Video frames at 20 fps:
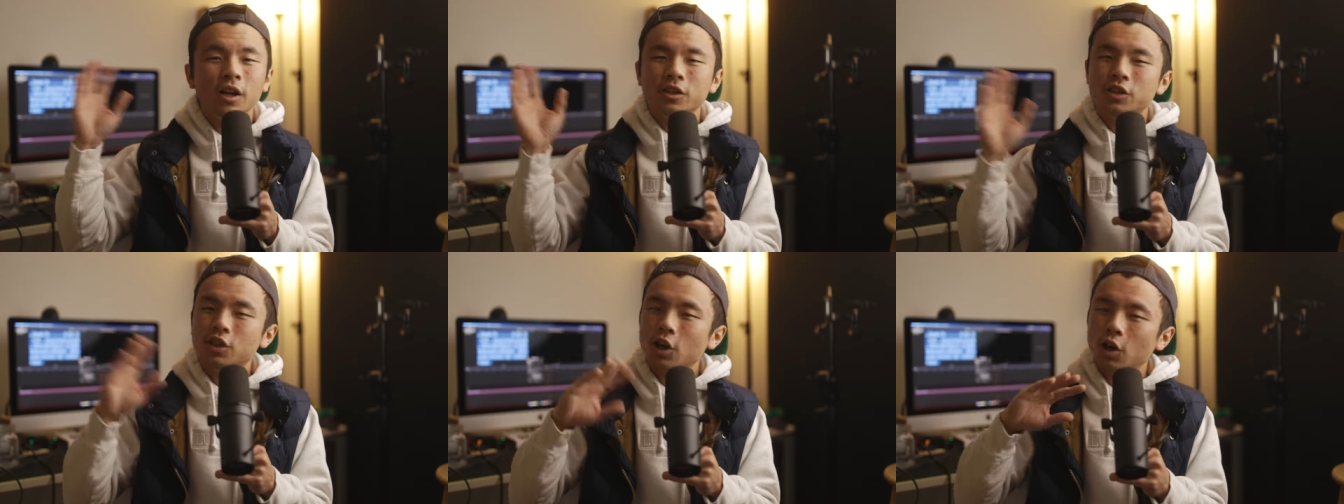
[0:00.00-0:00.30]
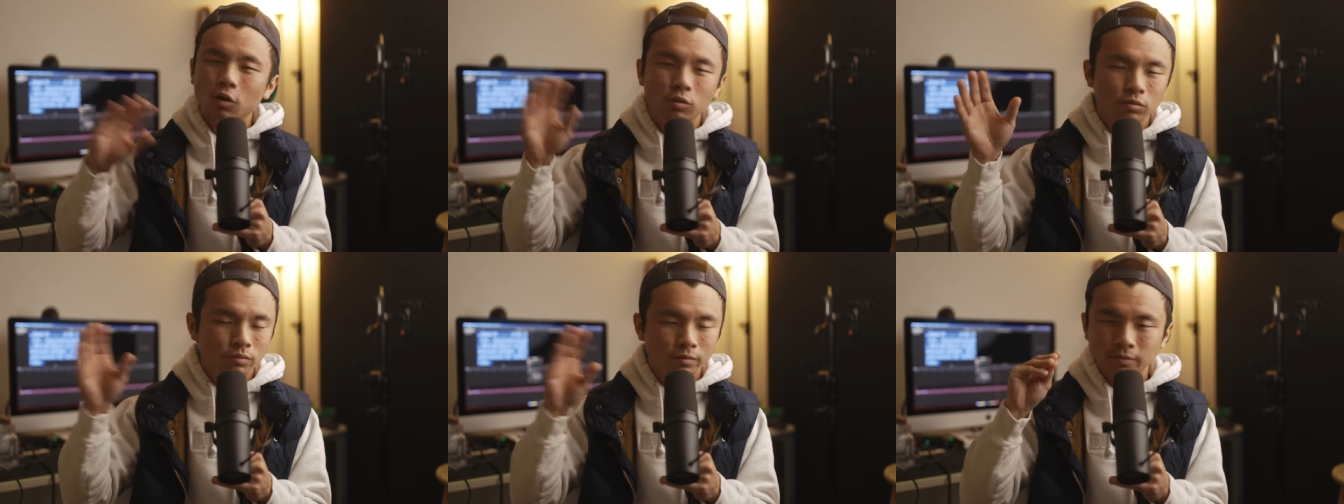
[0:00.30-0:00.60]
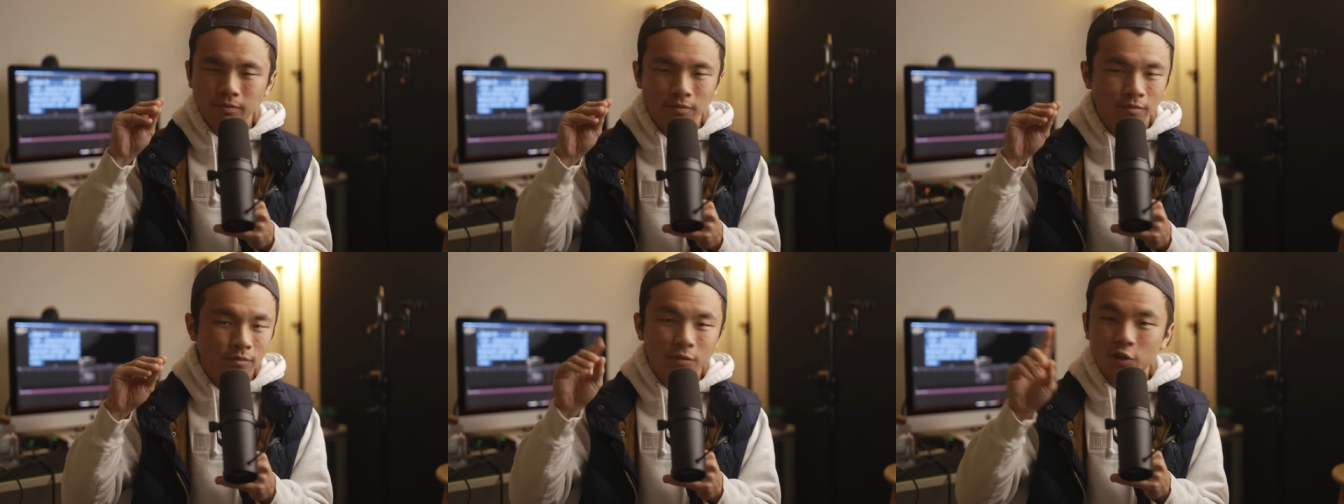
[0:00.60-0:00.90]
don't
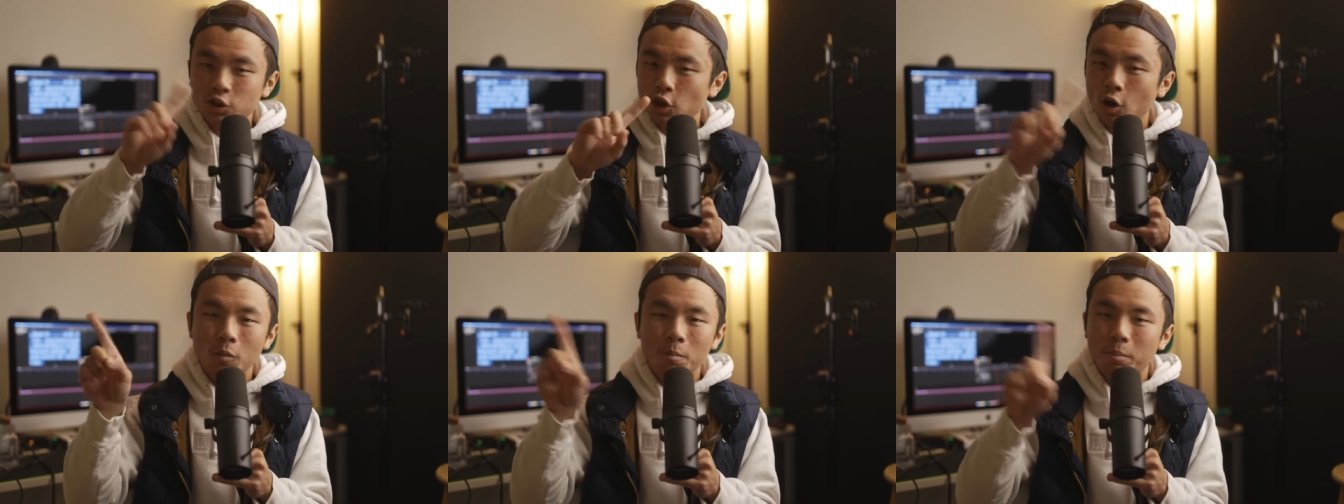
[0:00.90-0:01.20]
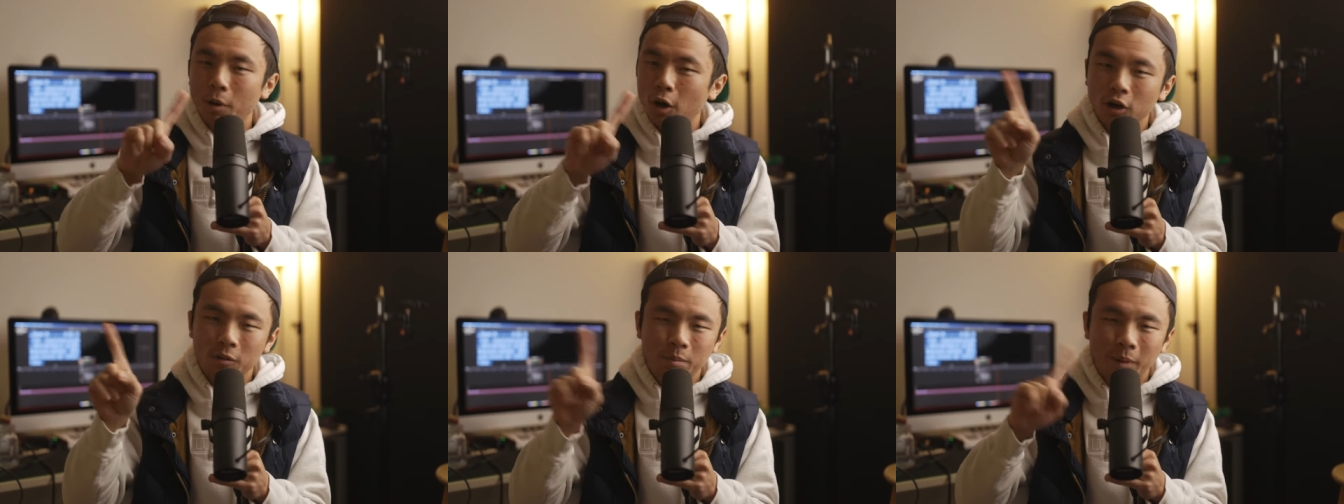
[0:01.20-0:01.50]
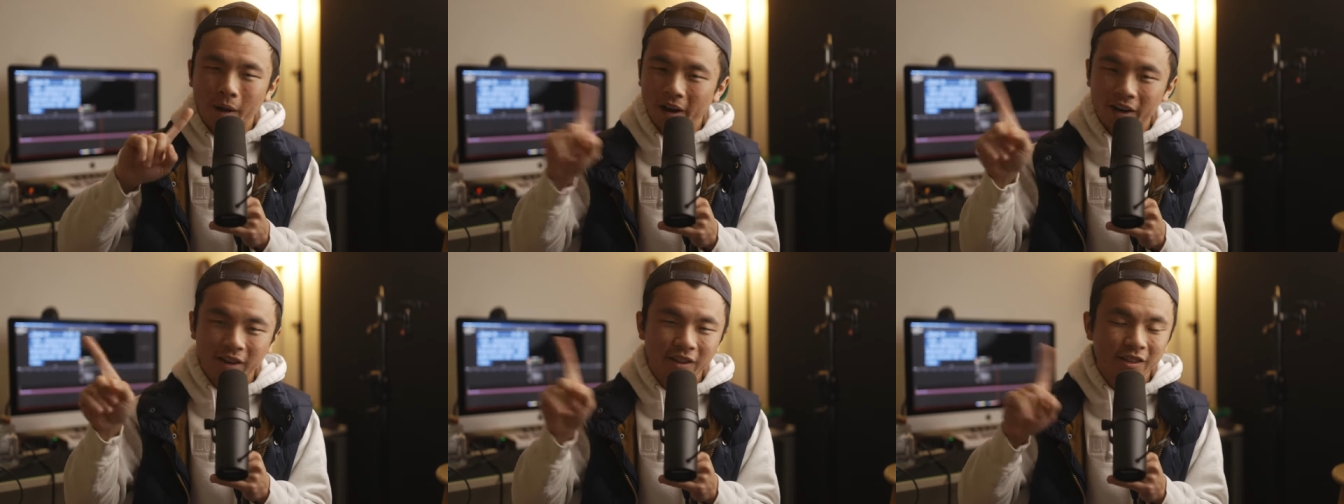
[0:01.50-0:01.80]
mm-mm, don't bark
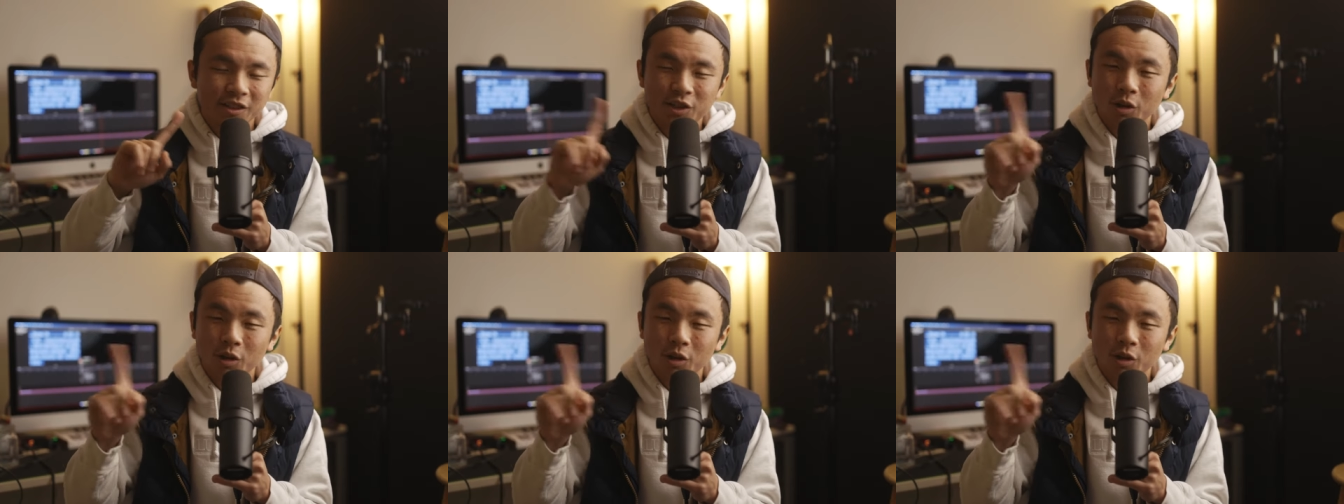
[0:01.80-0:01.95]
back.